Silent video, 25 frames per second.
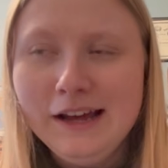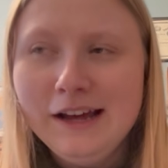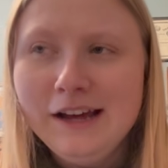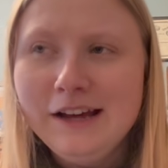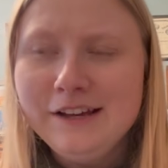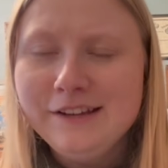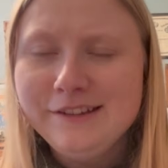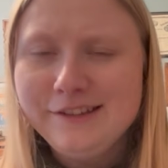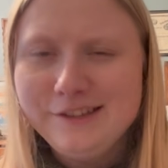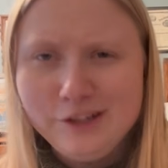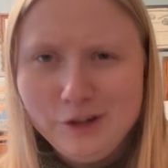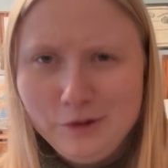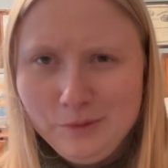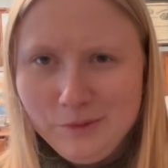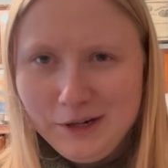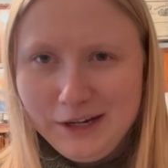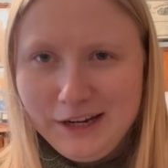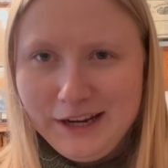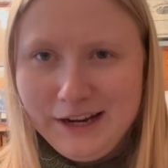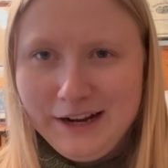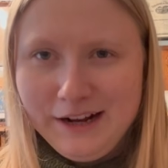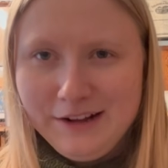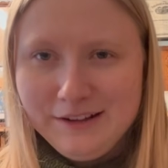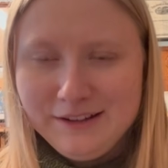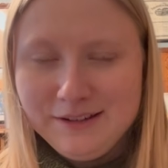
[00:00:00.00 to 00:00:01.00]
Still working
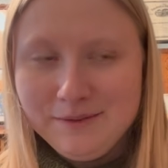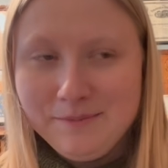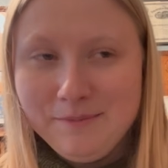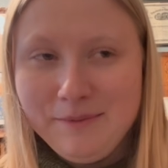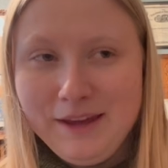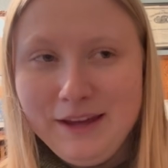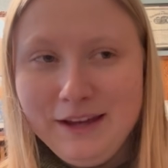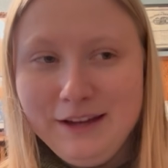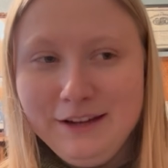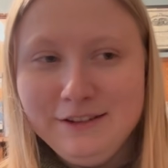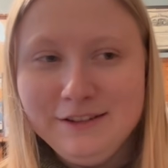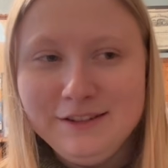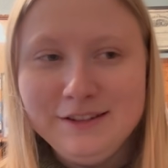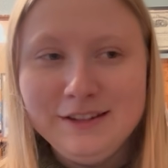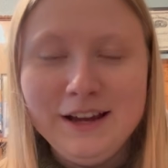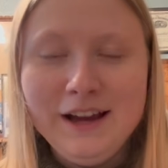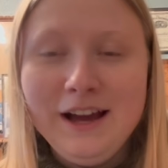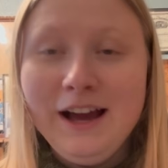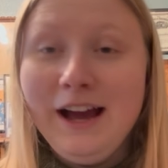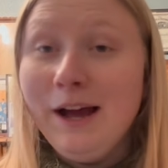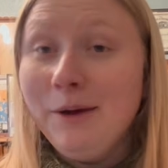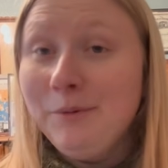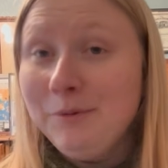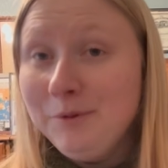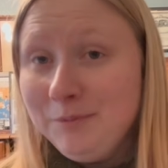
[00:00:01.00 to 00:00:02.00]
out some things.
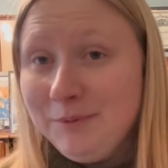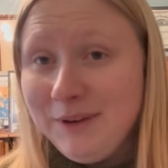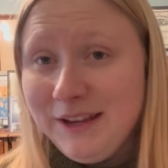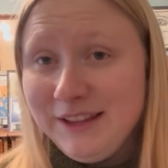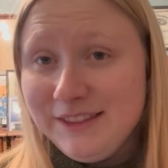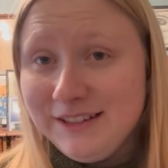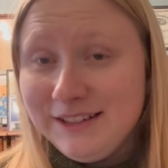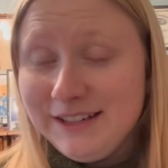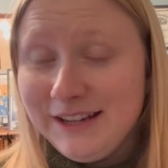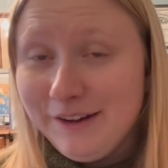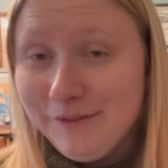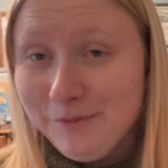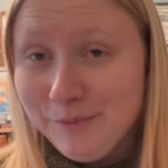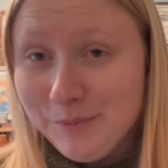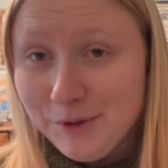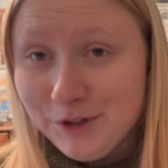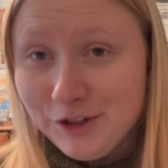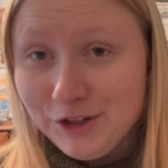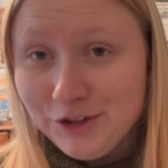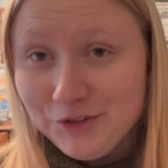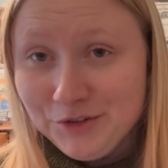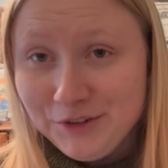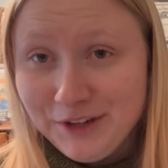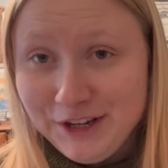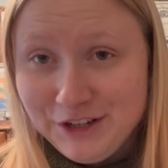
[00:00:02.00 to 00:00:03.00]
I will be at the Davenport
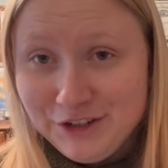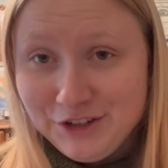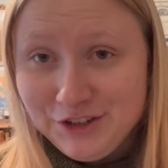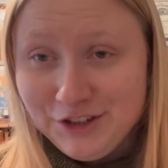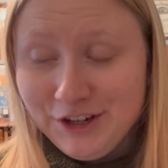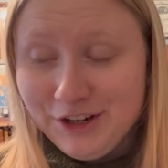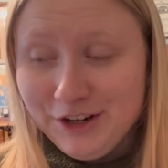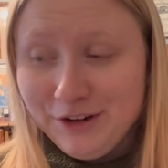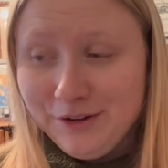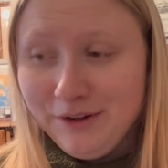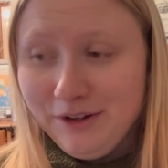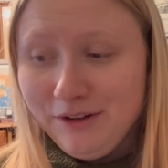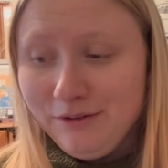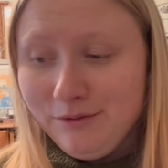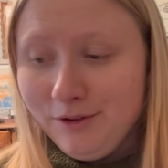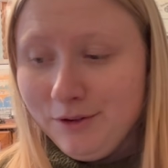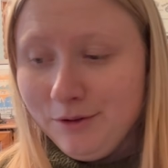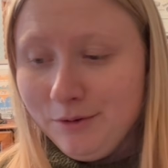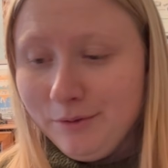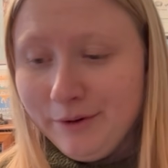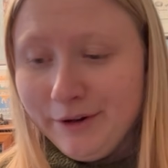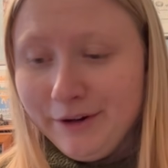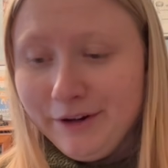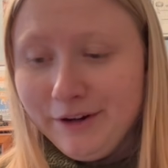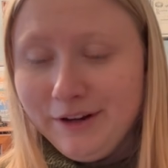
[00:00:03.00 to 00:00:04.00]
Train Show if you
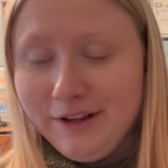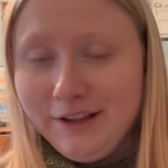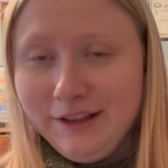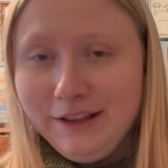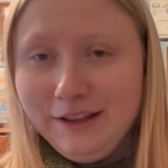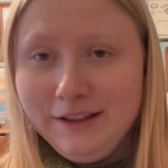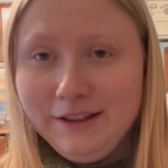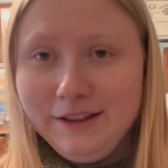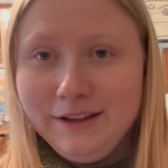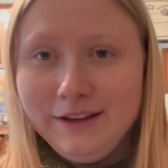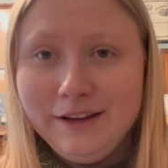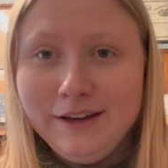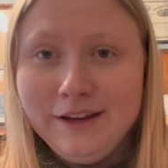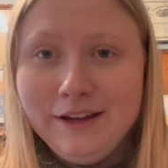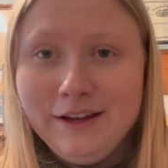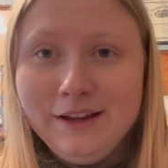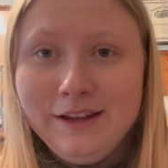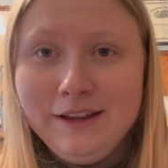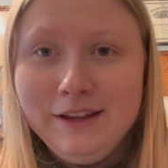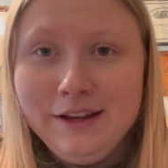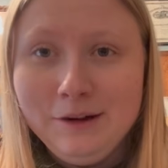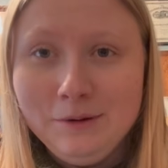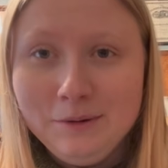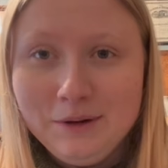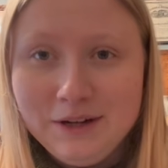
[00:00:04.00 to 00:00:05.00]
are in the
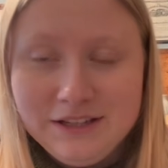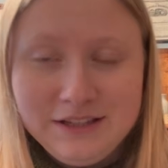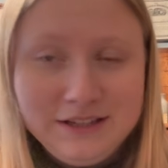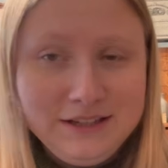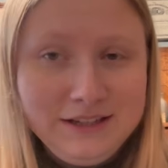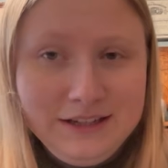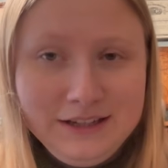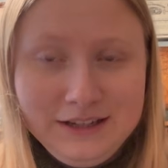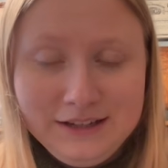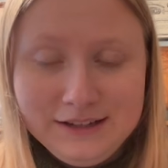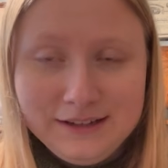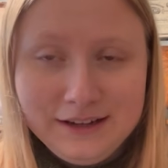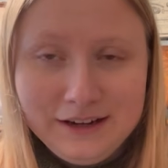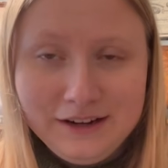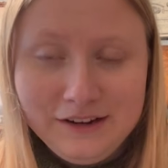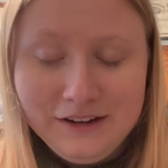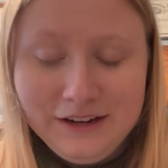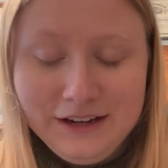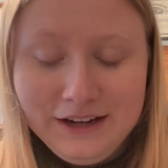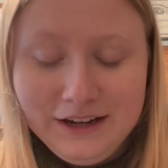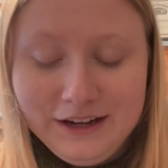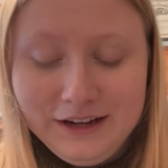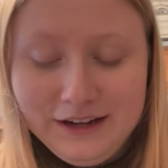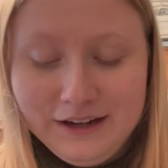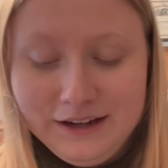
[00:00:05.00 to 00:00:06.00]
Quad Cities
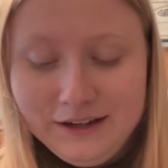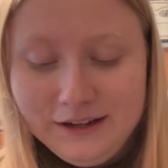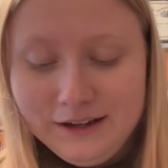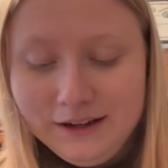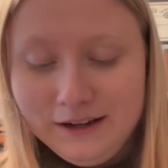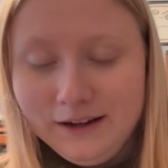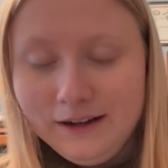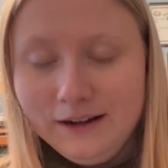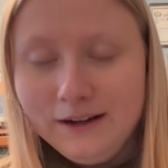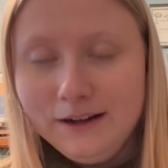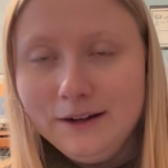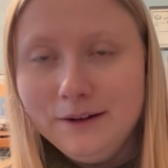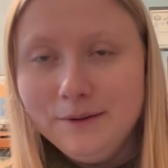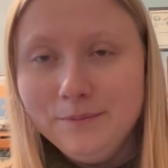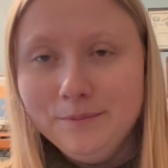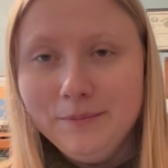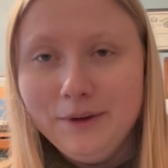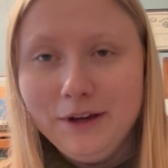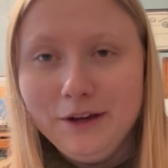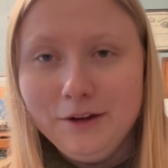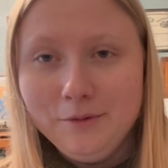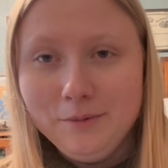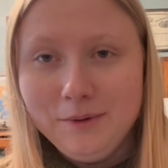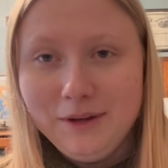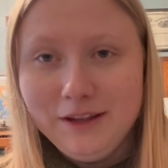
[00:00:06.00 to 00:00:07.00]
area.
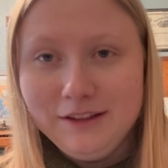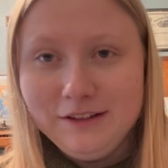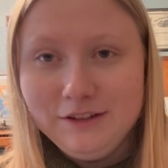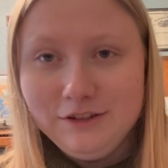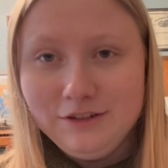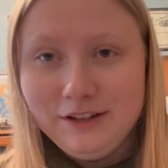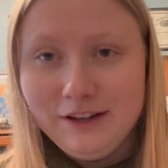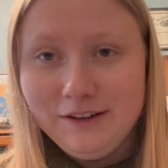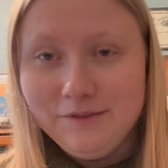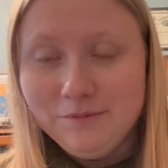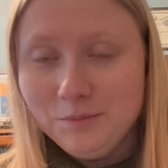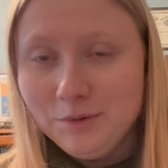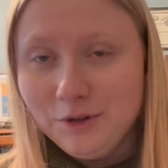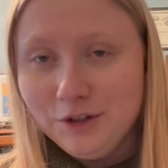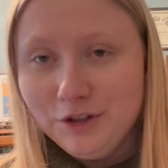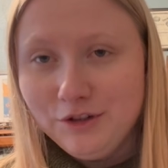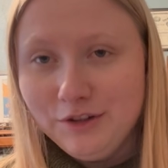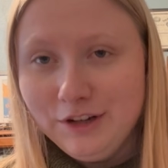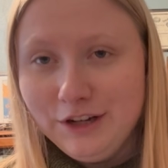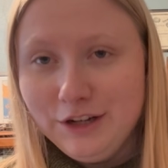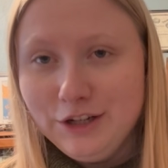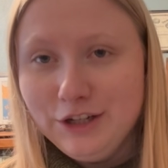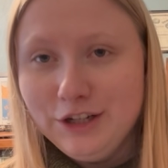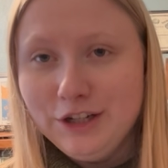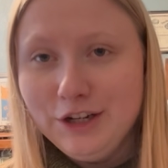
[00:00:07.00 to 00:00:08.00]
I'll be at the Davenport
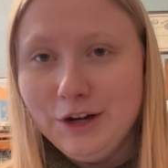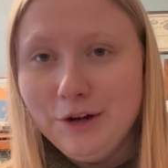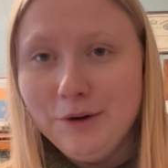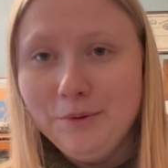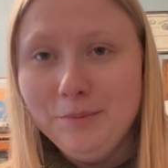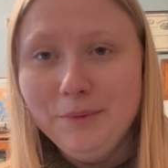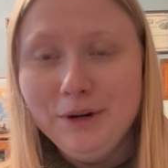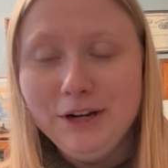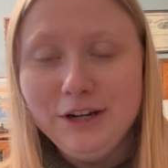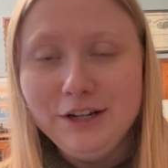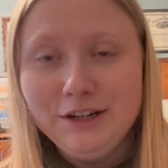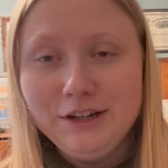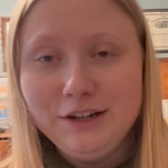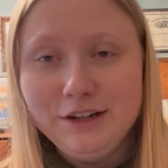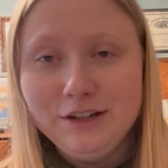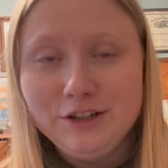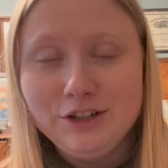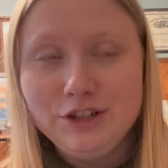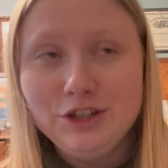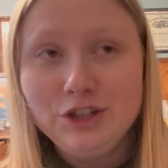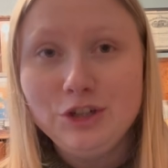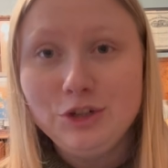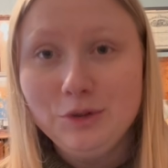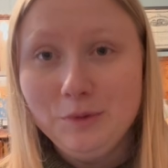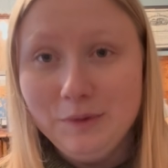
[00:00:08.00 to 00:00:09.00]
Train Show March
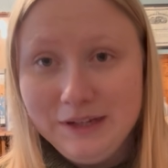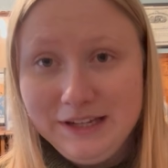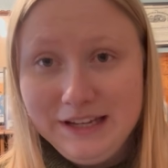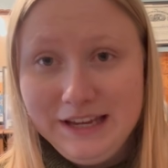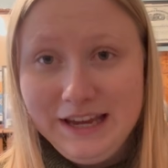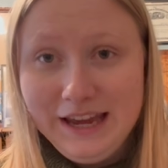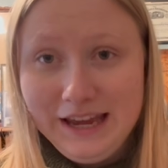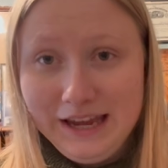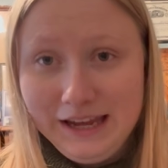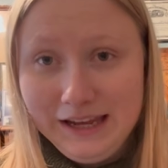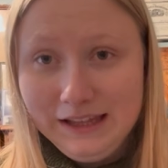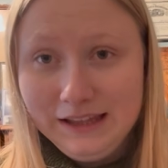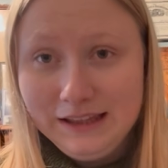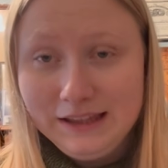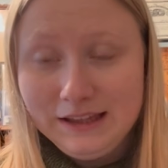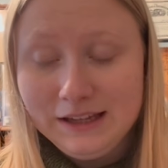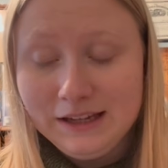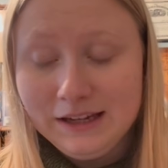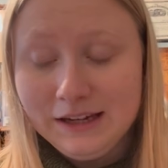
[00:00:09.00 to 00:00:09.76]
28th.